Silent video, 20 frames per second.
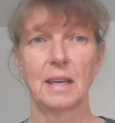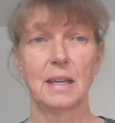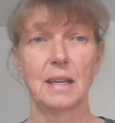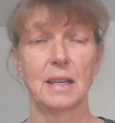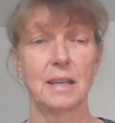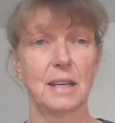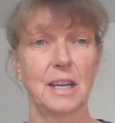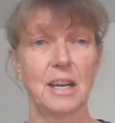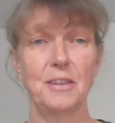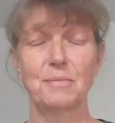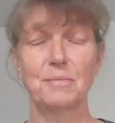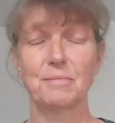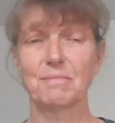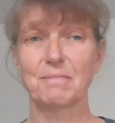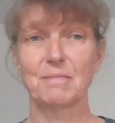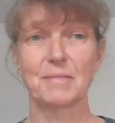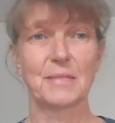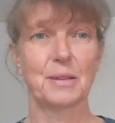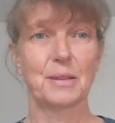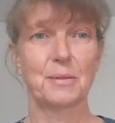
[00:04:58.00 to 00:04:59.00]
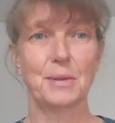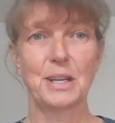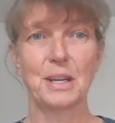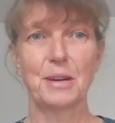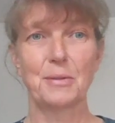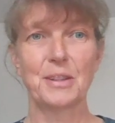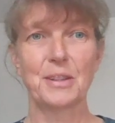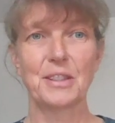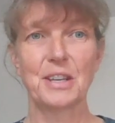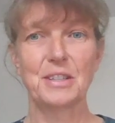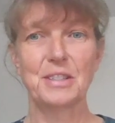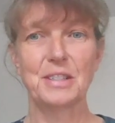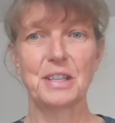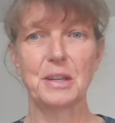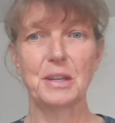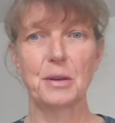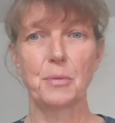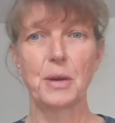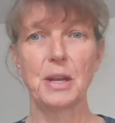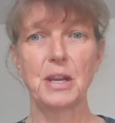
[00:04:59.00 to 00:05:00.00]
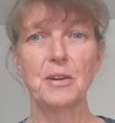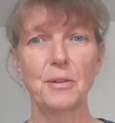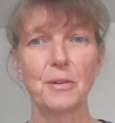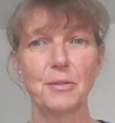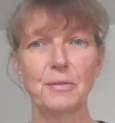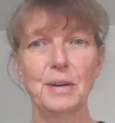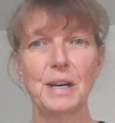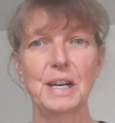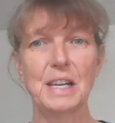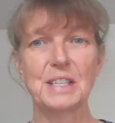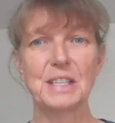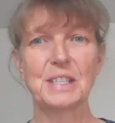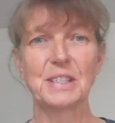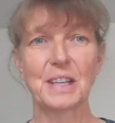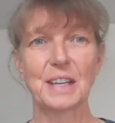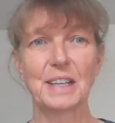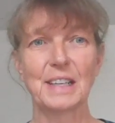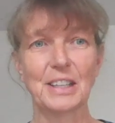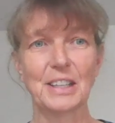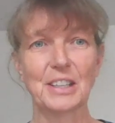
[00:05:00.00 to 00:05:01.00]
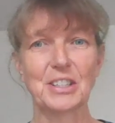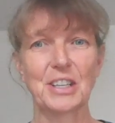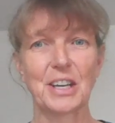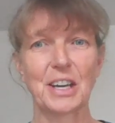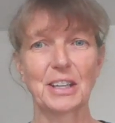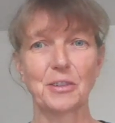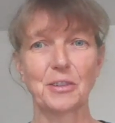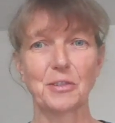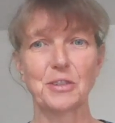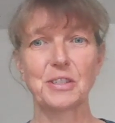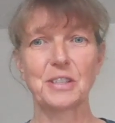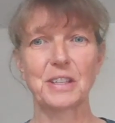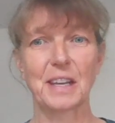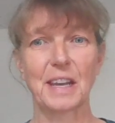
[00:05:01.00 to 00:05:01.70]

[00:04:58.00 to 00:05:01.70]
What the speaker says: No, we don't want those either. We're not really studying the diagnostic